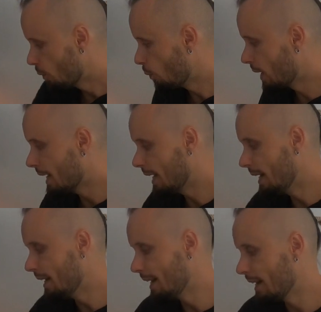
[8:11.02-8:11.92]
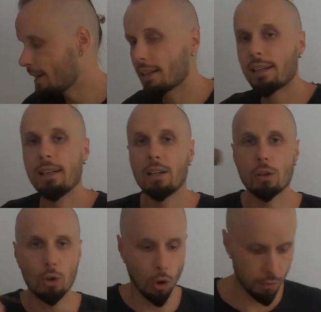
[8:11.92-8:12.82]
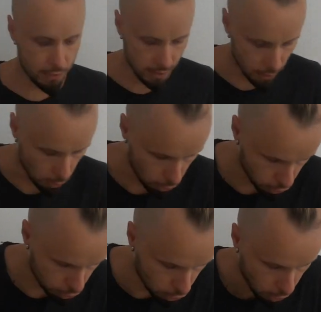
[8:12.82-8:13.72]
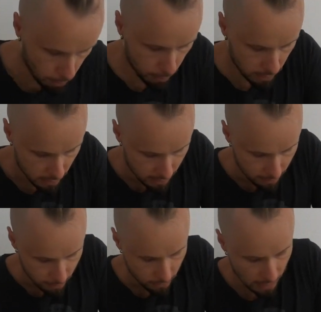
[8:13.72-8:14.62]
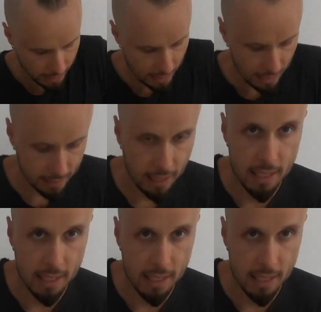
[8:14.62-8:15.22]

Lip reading: we are layering coffee on top. I got